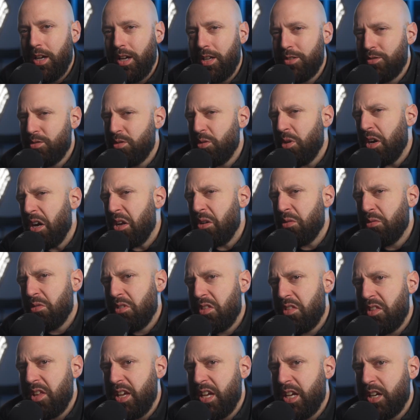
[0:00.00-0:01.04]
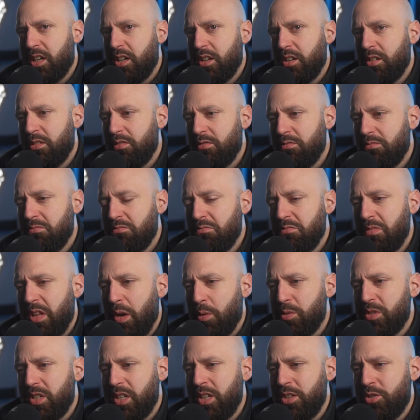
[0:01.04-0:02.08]
So I don't think that
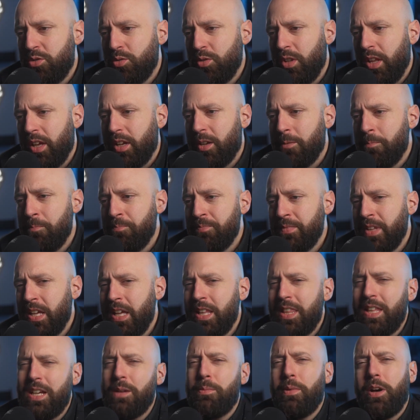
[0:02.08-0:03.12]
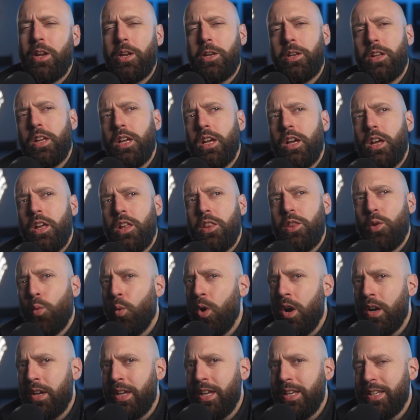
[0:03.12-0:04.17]
was an issue. Like, think about it. The
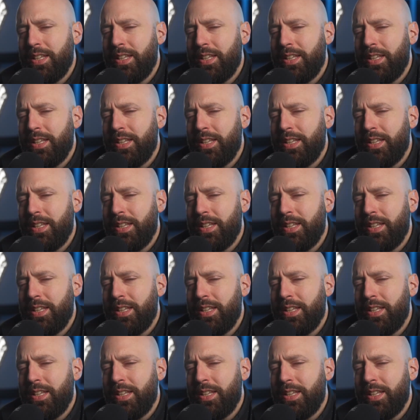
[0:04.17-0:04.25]
Walking